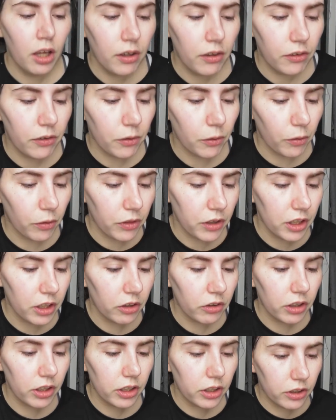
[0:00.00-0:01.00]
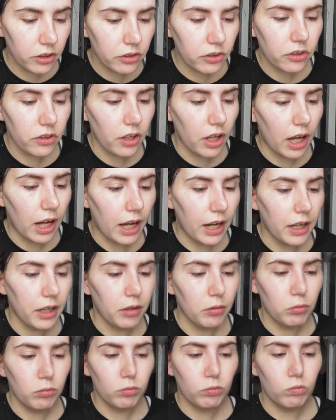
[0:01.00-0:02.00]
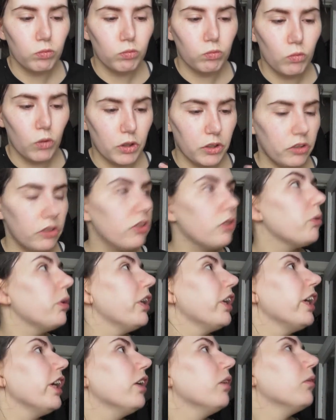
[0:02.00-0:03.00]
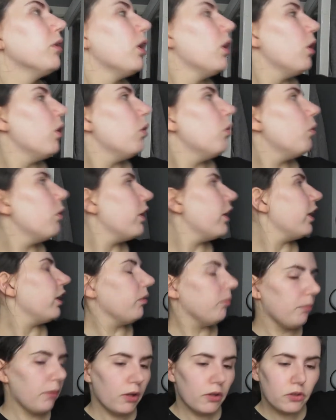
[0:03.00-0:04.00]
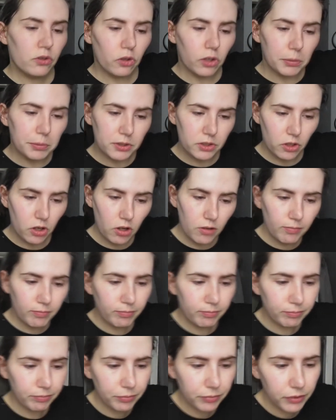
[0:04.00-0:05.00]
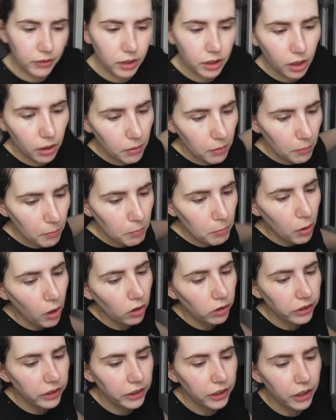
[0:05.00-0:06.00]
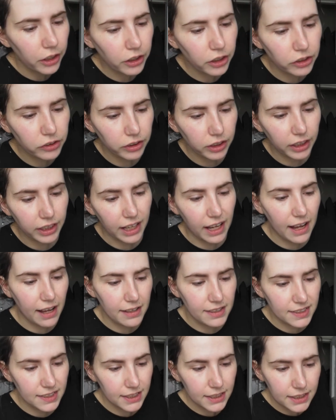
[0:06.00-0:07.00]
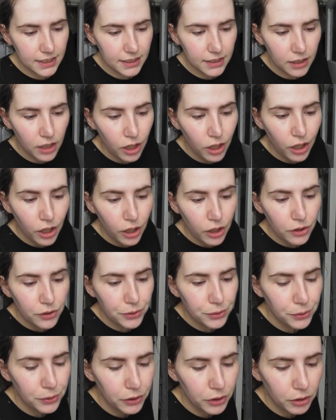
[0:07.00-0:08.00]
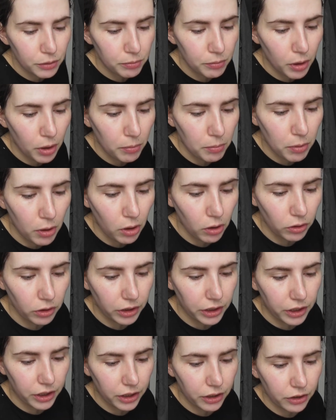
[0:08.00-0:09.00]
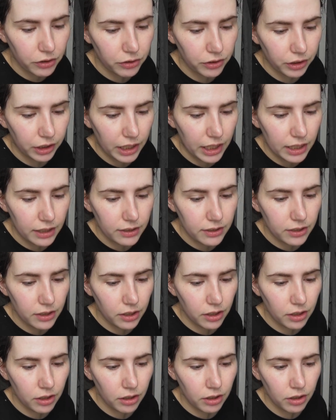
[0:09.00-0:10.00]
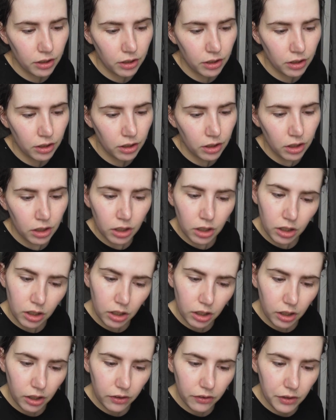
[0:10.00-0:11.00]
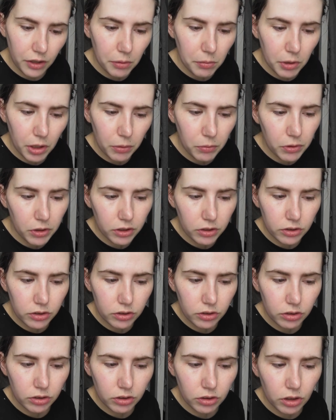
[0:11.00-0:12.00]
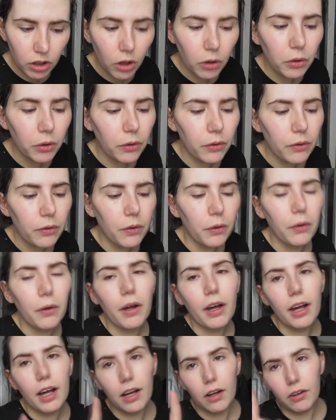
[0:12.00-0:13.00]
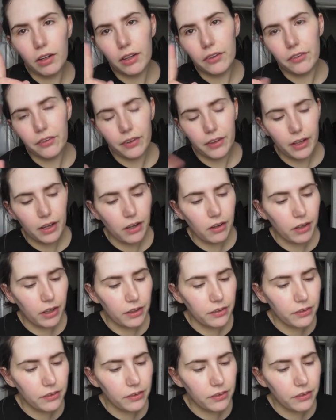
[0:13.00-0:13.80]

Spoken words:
So the ingredients that I wanted to query were sorbitol, polyacrylic acid, sodium polyacrylate. Is that what I wanted? Oh no, I'll get to that.